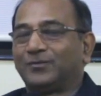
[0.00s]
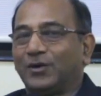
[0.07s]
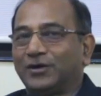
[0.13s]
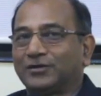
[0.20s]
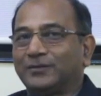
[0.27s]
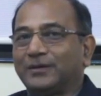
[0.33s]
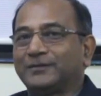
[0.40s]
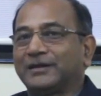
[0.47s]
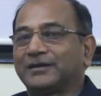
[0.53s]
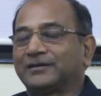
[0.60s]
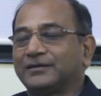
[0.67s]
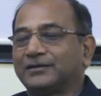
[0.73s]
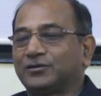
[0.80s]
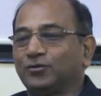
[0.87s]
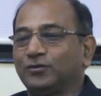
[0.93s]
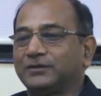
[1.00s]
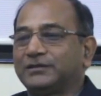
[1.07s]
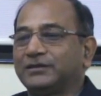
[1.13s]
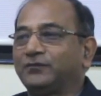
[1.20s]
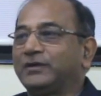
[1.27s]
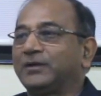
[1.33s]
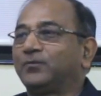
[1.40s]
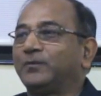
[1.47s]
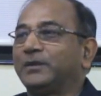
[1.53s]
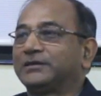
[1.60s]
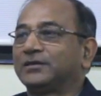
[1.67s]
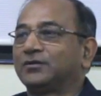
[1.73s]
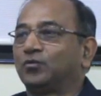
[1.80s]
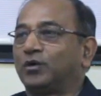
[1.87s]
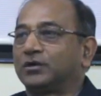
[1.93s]
In the bottom of that list, you will see we
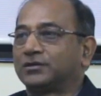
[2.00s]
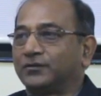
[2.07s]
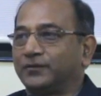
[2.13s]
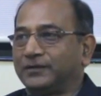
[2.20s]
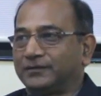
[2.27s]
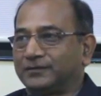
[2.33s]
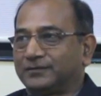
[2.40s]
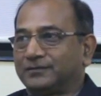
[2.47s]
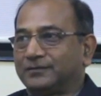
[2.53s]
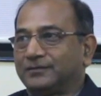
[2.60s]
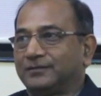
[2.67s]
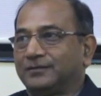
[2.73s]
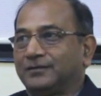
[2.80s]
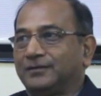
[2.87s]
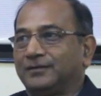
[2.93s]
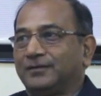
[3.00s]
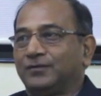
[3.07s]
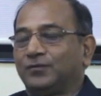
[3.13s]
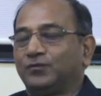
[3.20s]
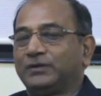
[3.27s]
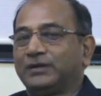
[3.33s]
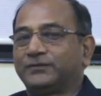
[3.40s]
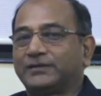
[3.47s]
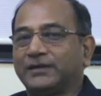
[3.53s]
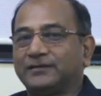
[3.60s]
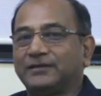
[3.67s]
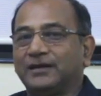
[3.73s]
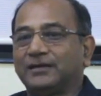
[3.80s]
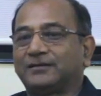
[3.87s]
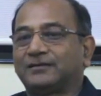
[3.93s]
have mentioned waterways. We
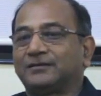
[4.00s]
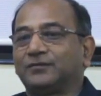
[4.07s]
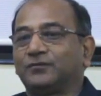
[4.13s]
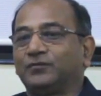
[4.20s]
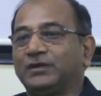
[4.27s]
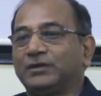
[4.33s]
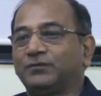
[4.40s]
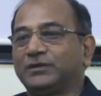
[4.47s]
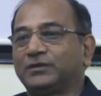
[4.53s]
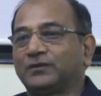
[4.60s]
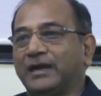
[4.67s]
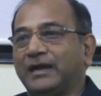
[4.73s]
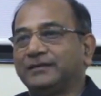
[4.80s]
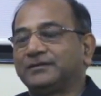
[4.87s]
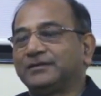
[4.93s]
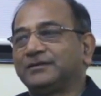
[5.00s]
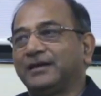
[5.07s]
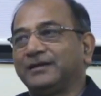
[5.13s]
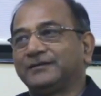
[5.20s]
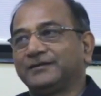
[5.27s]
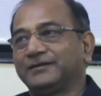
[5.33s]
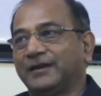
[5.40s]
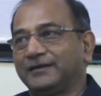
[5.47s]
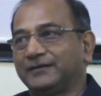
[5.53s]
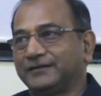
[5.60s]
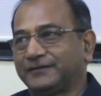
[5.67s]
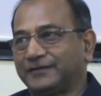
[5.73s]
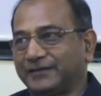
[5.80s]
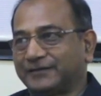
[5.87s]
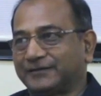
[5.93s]
have said that we had visualized in
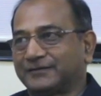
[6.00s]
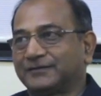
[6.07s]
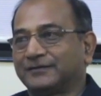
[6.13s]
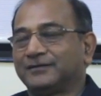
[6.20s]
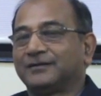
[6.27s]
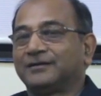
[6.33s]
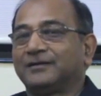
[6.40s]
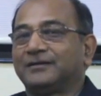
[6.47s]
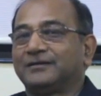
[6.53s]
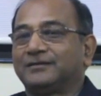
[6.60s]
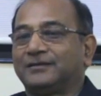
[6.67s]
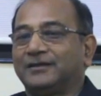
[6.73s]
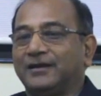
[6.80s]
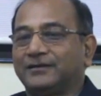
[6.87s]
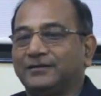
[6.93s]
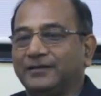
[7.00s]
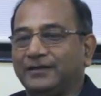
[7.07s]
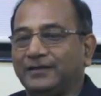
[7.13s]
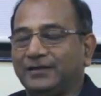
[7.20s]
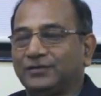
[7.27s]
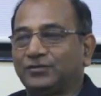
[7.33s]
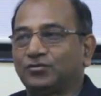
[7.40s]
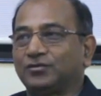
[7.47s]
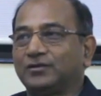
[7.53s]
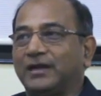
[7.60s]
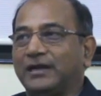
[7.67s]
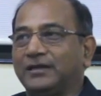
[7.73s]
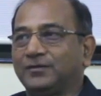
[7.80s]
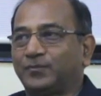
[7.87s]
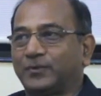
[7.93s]
1996 that 8
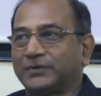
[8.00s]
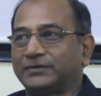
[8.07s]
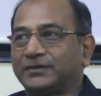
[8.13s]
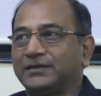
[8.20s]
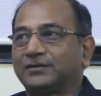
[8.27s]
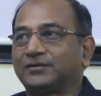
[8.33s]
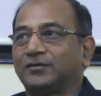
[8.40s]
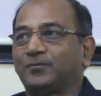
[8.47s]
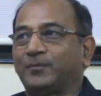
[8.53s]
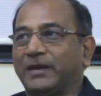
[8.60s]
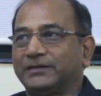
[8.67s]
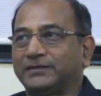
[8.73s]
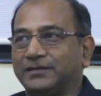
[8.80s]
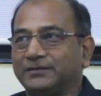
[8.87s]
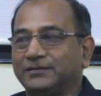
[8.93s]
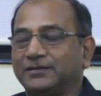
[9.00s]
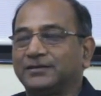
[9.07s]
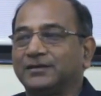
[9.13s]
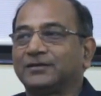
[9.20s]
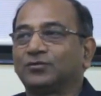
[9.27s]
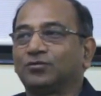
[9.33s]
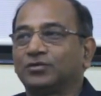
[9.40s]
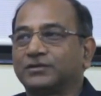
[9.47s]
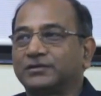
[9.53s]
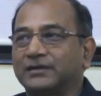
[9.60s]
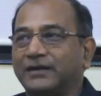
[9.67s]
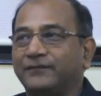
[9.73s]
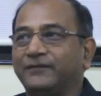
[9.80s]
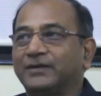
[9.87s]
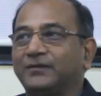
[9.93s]
to 9% of passenger and
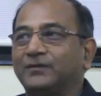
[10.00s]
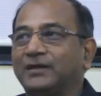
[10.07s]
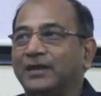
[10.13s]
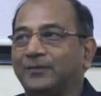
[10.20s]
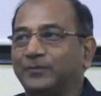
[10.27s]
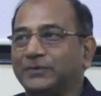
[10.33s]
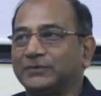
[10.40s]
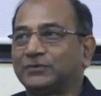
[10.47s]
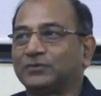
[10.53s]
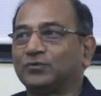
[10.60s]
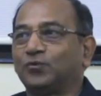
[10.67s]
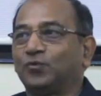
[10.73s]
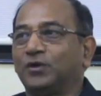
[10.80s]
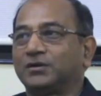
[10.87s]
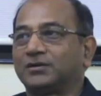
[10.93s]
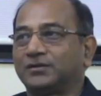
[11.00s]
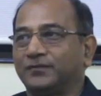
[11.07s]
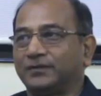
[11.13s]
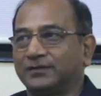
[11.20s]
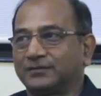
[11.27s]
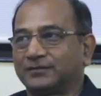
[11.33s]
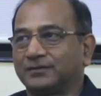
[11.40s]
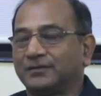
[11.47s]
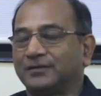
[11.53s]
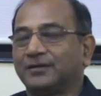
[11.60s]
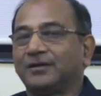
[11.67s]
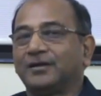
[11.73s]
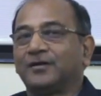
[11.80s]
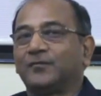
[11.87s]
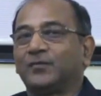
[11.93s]
goods traffic will happen through waterways.
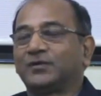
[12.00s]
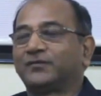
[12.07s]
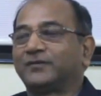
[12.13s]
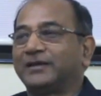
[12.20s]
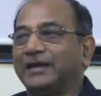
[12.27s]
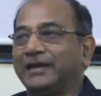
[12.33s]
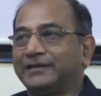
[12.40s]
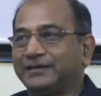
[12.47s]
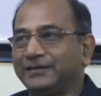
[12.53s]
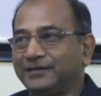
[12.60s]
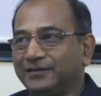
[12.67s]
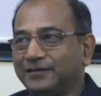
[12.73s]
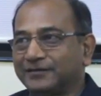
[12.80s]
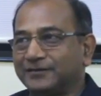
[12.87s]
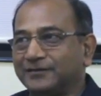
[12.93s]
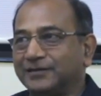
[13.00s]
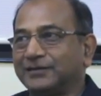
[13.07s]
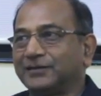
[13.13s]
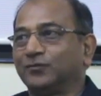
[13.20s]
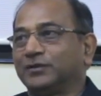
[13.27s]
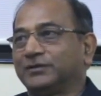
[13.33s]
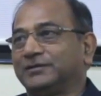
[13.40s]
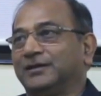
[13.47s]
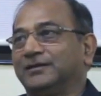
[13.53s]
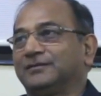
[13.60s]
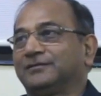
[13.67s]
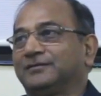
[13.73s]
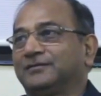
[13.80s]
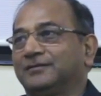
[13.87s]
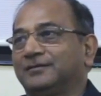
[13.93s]
But for 18 years, nothing was
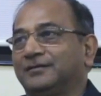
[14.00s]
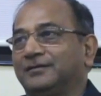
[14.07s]
done.